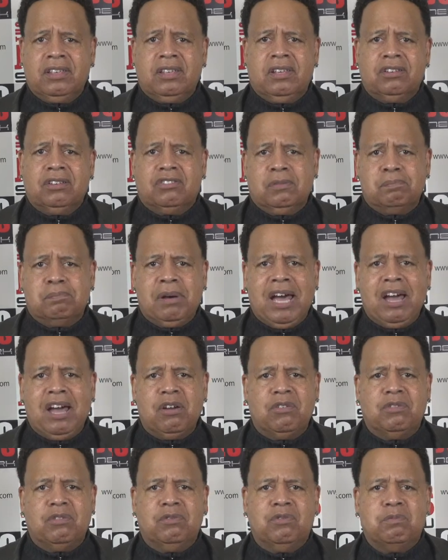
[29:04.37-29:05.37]
to
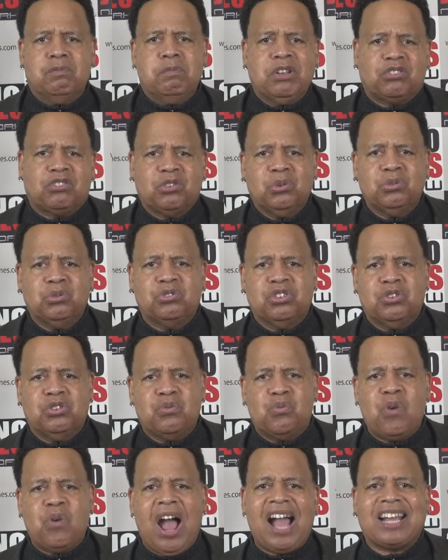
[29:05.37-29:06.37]
buy missiles
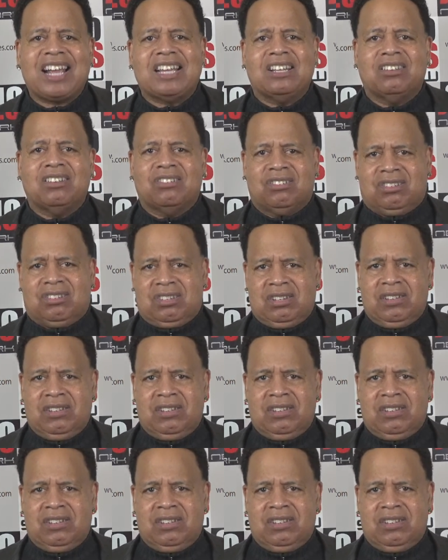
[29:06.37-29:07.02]
and rockets